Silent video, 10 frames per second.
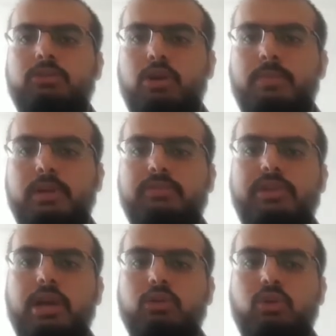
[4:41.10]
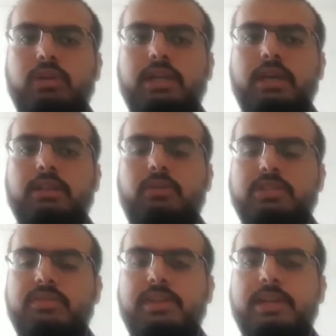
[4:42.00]
trouble Virat Kohli and the
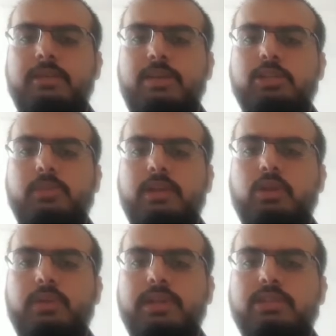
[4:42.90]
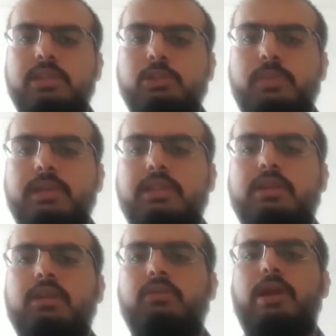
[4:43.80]
rest of the Indian batsmen in the one day series, but
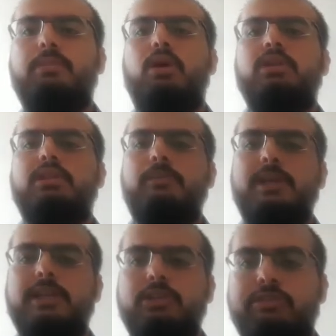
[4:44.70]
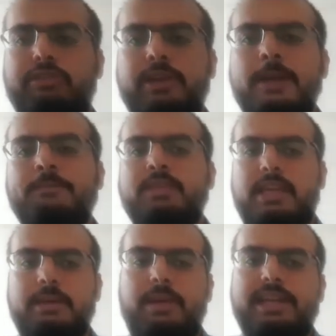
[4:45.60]
the red ball is completely different.
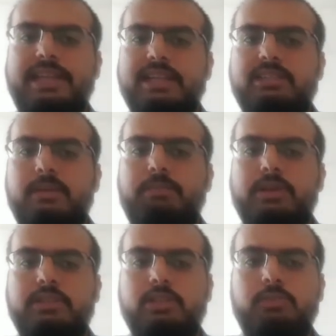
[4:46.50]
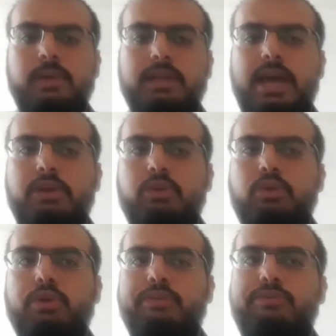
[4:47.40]
He might get some pitches, but I don't
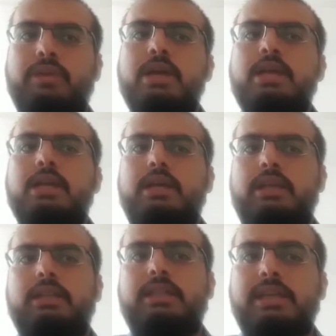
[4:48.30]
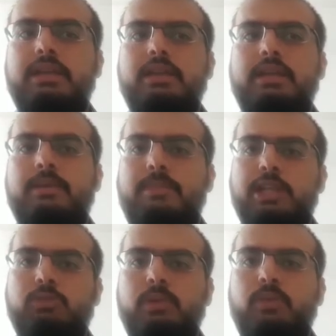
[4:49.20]
know if the Indian
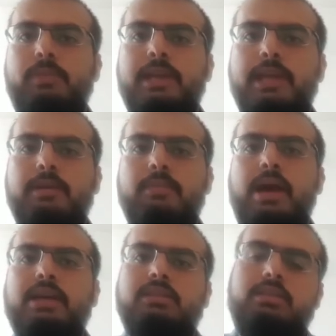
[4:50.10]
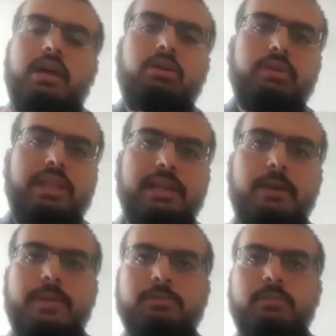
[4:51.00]
batsman will play him as how the
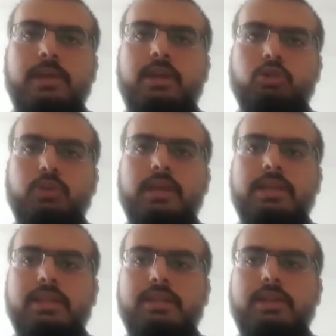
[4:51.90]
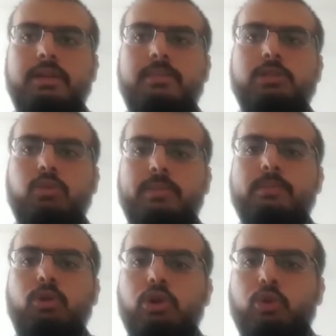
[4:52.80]
England batsman played Ashwin. I think the Indian batsman will
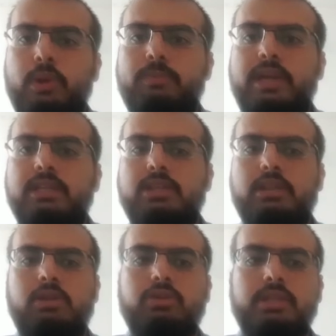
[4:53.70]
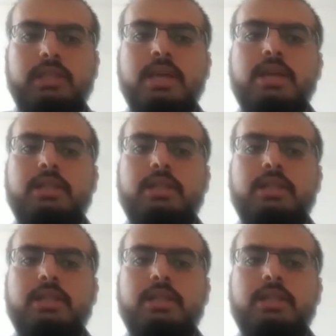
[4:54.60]
be more equipped against Adil Rashid.